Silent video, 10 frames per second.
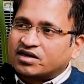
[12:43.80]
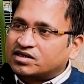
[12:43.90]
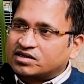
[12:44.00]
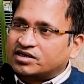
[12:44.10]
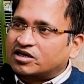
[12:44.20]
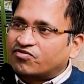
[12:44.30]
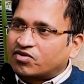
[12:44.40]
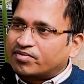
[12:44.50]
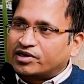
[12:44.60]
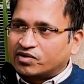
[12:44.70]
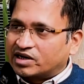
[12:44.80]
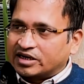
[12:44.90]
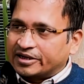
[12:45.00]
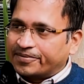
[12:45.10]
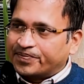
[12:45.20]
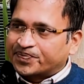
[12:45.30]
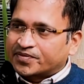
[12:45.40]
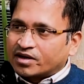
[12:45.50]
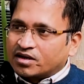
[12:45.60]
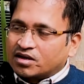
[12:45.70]
is written from New Delhi.
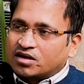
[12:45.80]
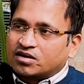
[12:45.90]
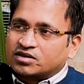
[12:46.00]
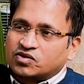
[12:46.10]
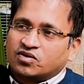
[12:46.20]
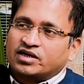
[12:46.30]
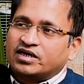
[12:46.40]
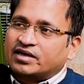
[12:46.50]
So it